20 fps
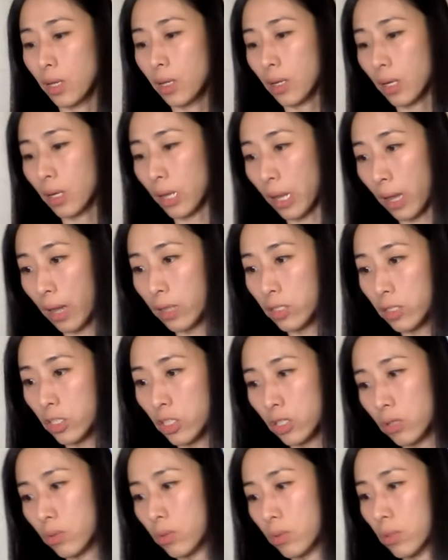
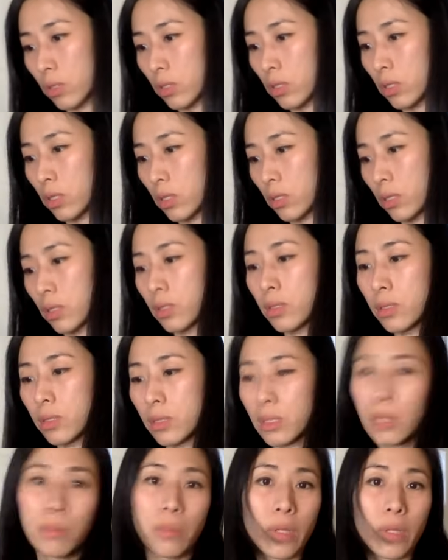clashed, or
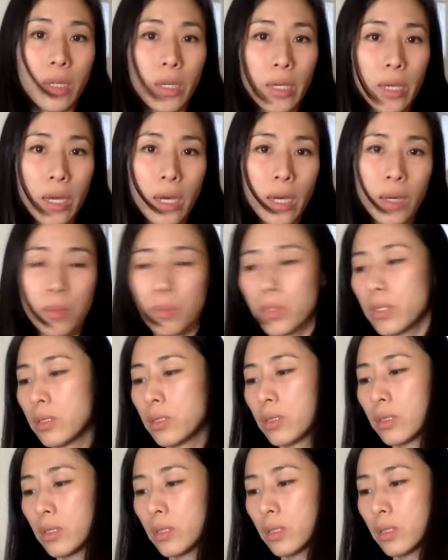something happened,